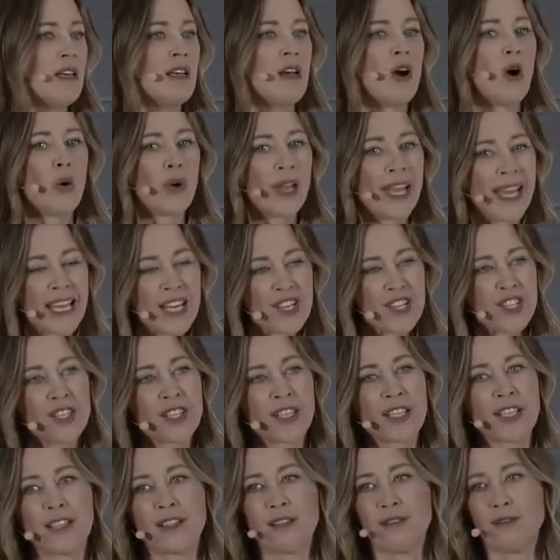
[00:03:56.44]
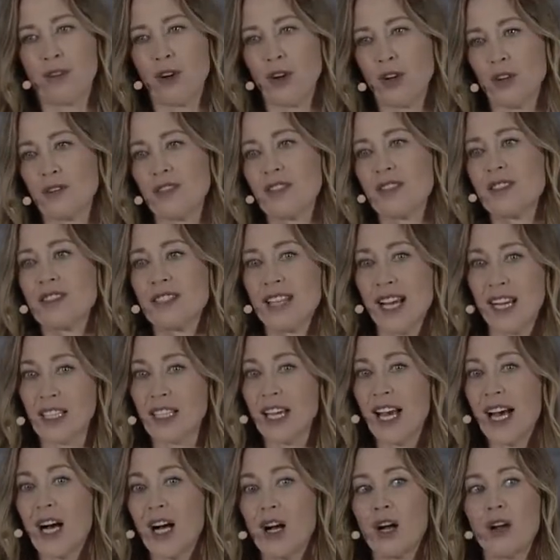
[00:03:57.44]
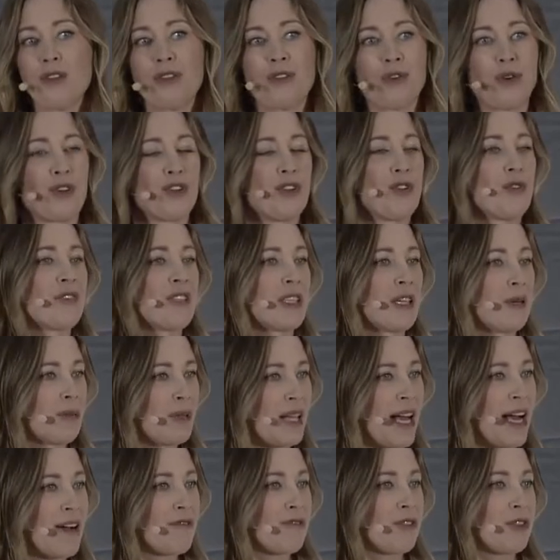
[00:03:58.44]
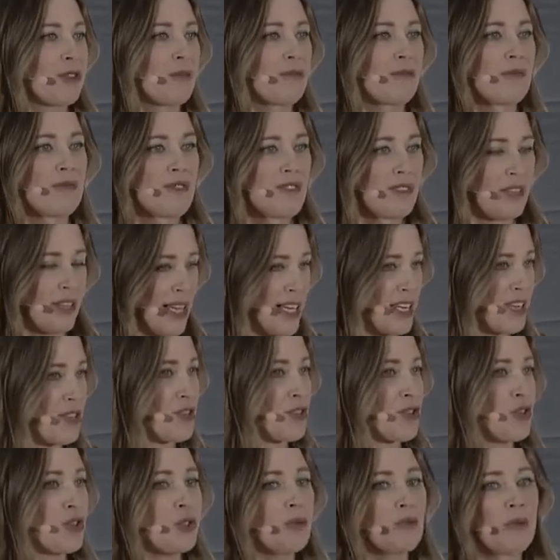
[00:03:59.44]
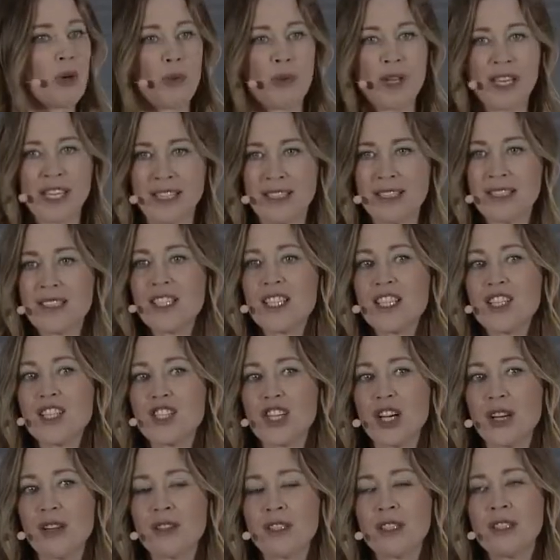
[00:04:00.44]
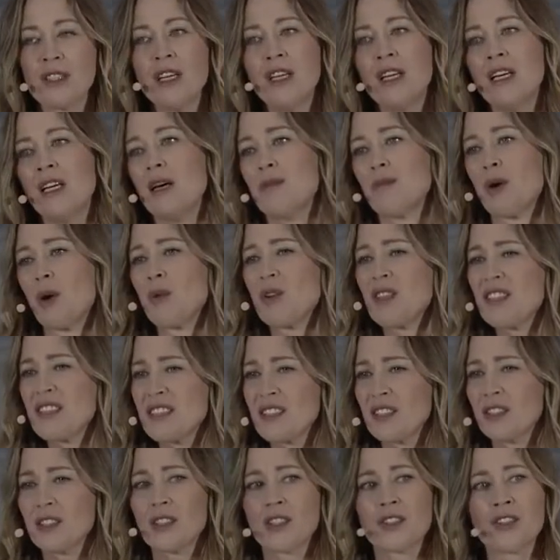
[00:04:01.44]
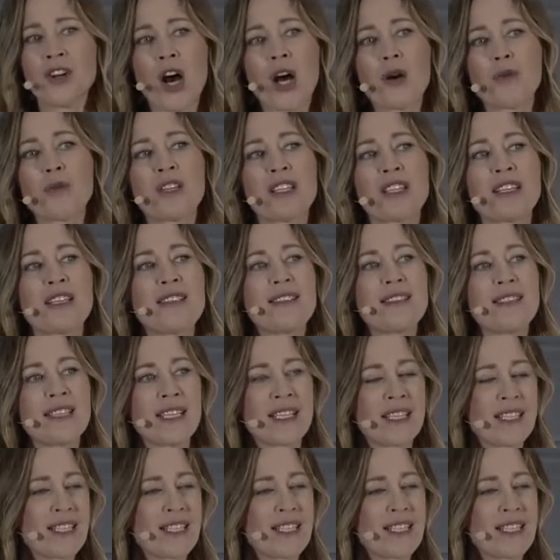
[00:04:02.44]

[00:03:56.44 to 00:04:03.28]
Occasionally, it involves telehealth or using a platform like Zoom where we can see each other, but we still are not really seeing